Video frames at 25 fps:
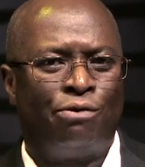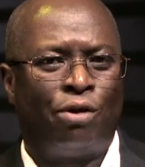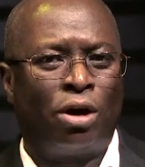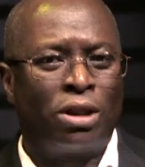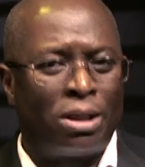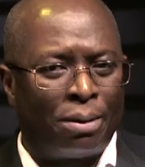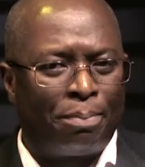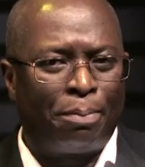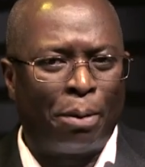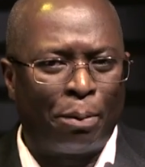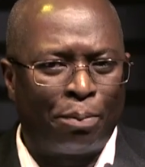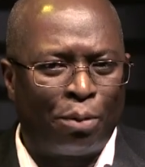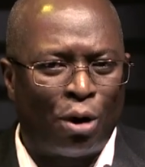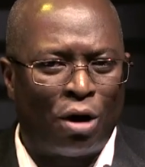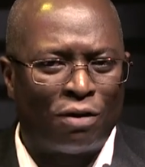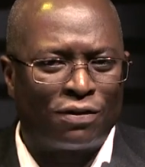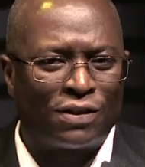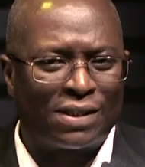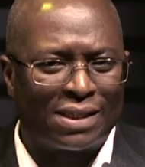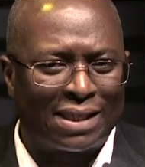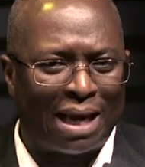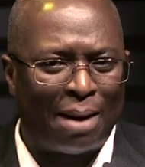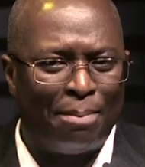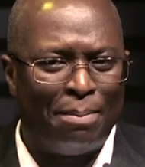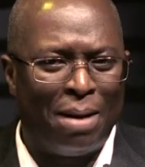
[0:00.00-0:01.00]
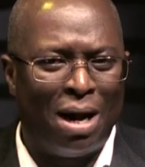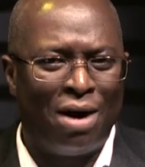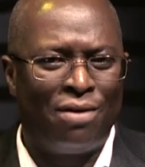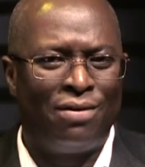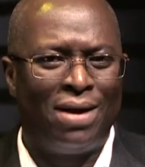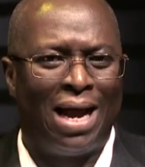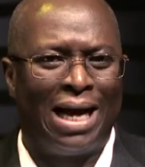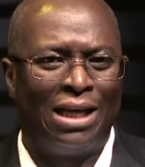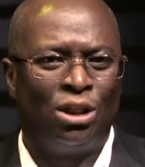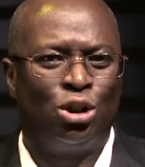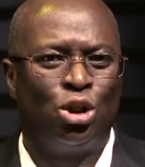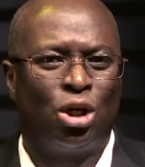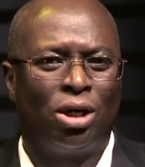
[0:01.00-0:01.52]
for the people of
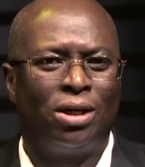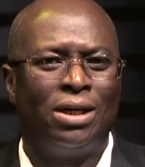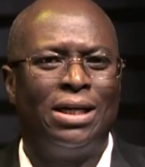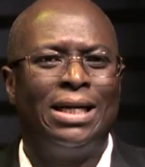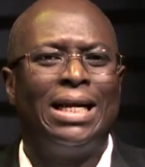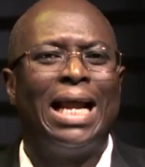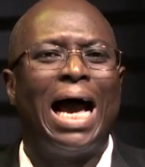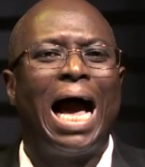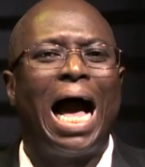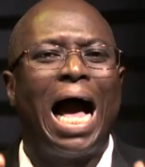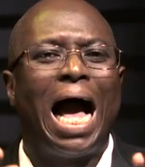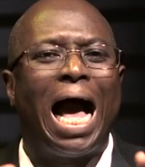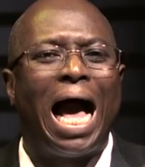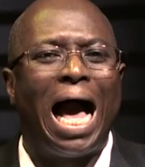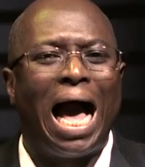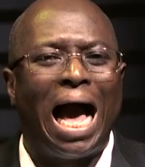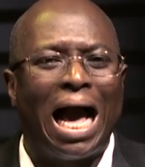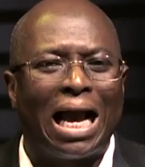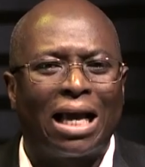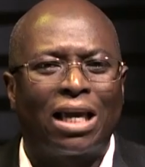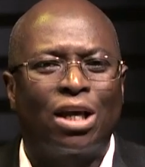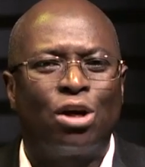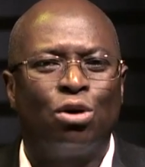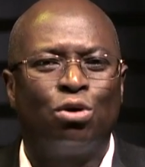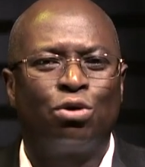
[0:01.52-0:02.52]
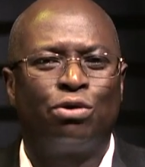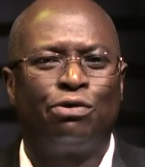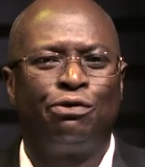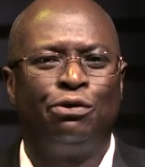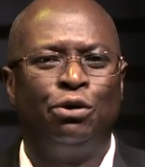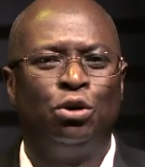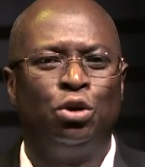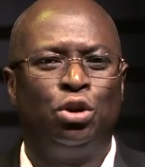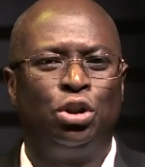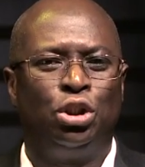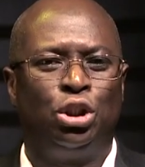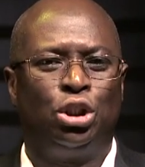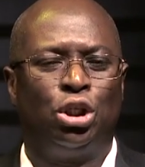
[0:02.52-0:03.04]
Samaria during acute
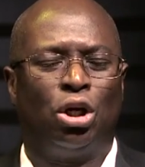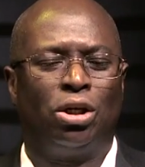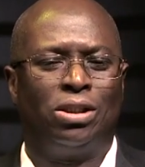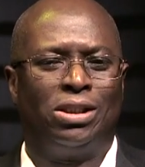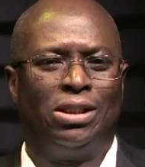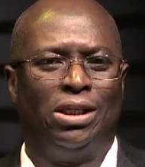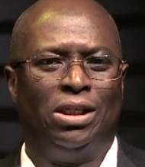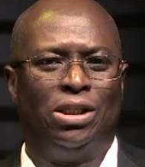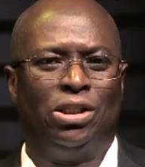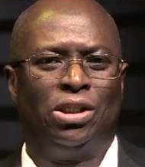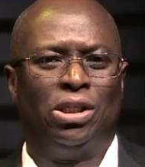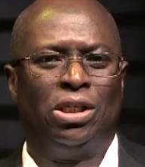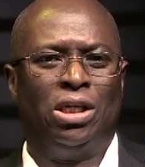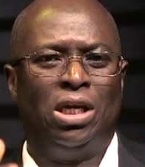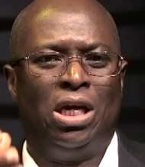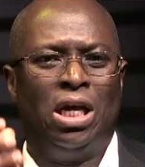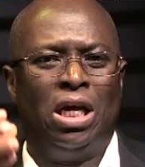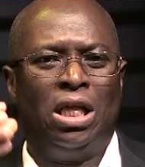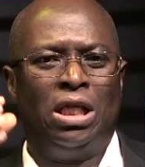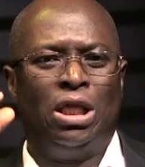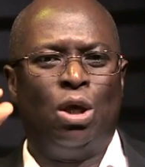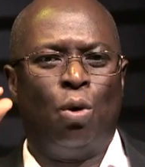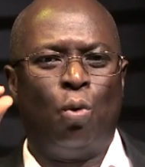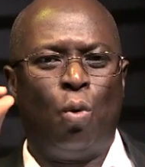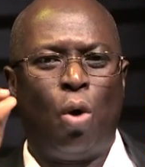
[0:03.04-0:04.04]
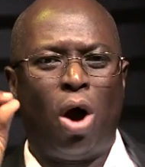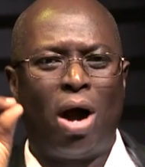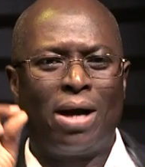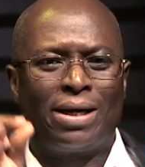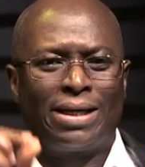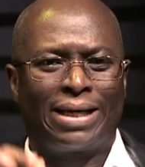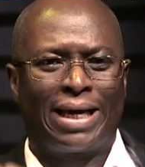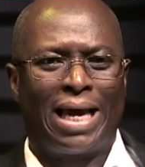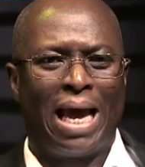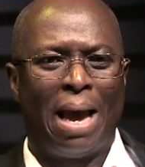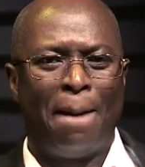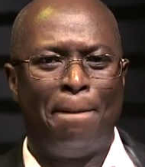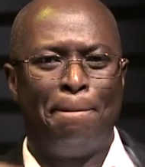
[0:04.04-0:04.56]
food shortage. The
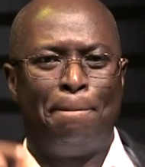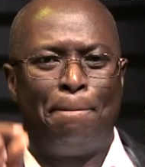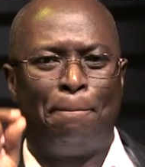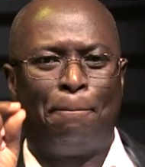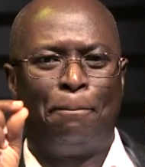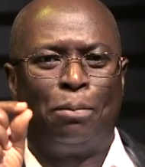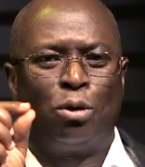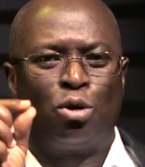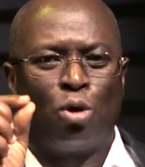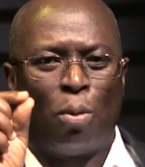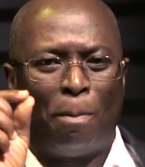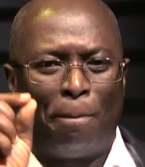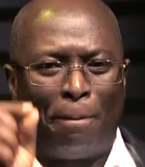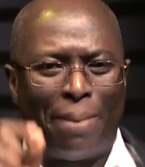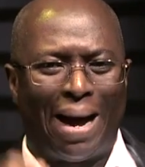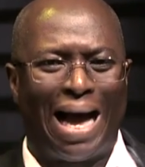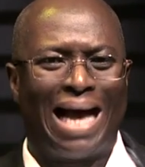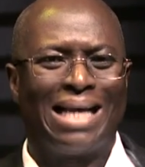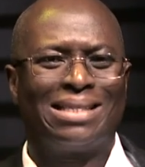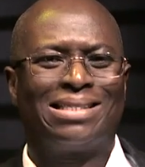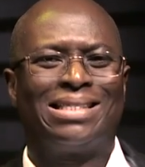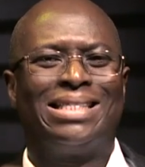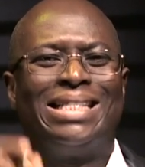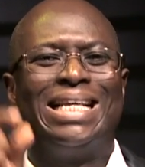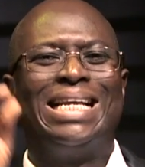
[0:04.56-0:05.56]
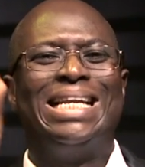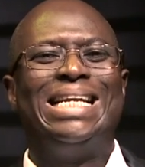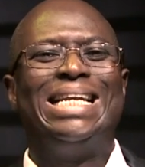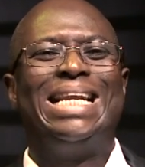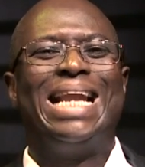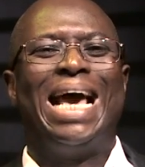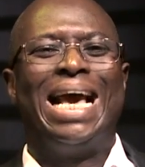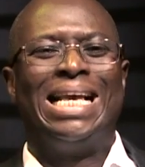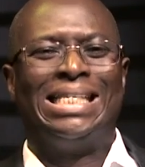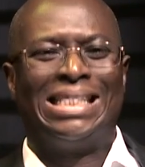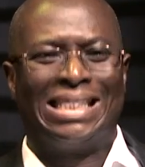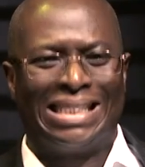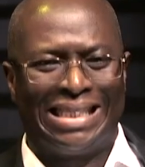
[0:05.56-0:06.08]
word came to pass the
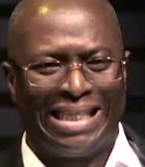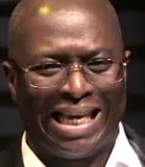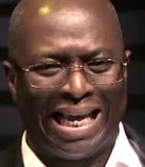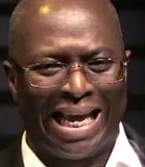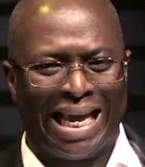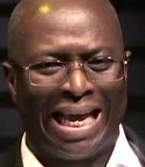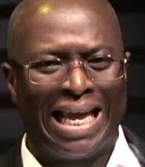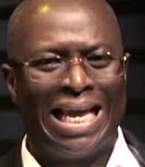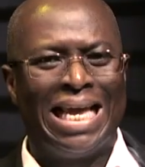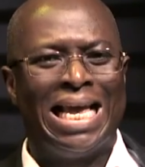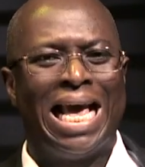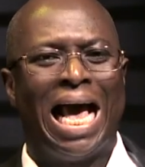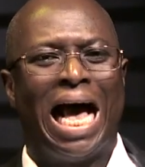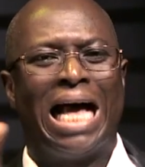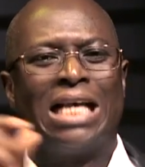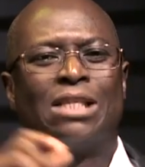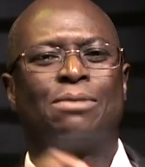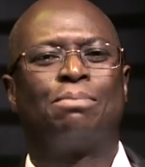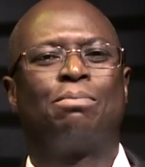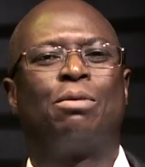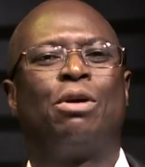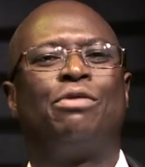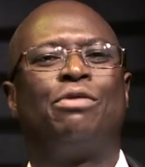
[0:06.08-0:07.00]
next day as